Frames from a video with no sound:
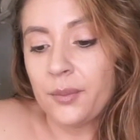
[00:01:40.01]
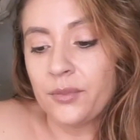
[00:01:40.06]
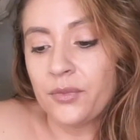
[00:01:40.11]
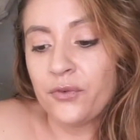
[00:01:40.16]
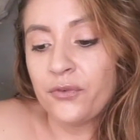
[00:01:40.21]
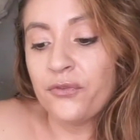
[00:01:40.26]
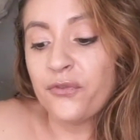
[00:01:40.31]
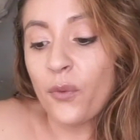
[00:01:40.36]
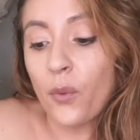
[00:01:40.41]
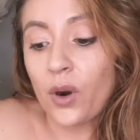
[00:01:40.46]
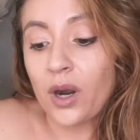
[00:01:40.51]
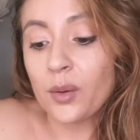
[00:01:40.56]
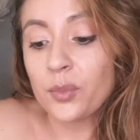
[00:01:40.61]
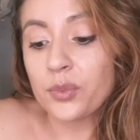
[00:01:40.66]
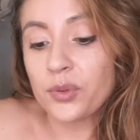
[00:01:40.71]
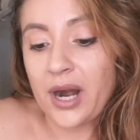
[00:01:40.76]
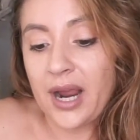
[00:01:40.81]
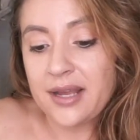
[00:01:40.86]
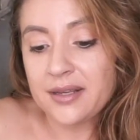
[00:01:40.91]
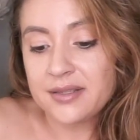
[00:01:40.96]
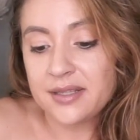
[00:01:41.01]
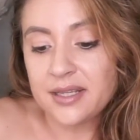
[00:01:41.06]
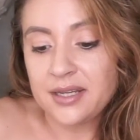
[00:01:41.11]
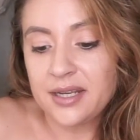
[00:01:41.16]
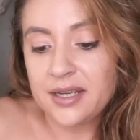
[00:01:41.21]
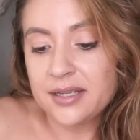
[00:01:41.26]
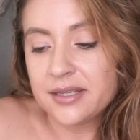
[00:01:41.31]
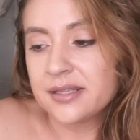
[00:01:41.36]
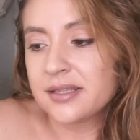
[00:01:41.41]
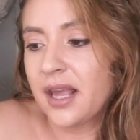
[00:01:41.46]
for
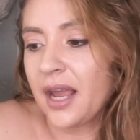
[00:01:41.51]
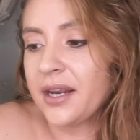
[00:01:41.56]
brassiness.